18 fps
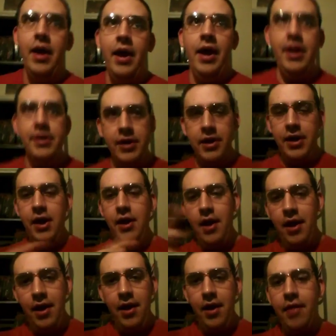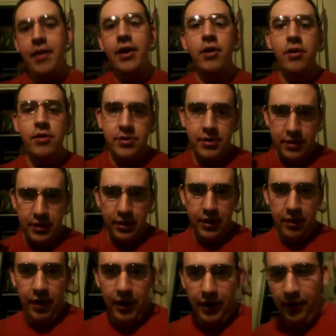and it's and then it goes into
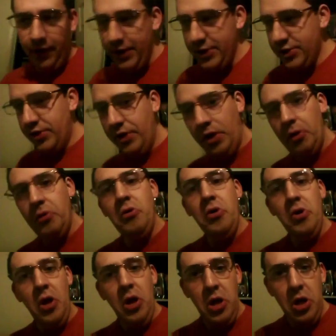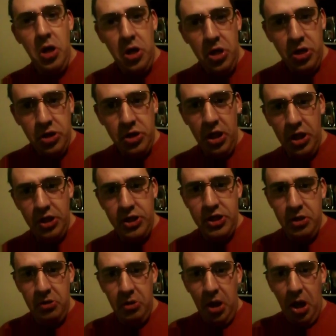the regular intro. So,
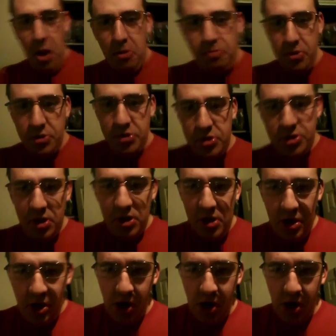let's see what happens.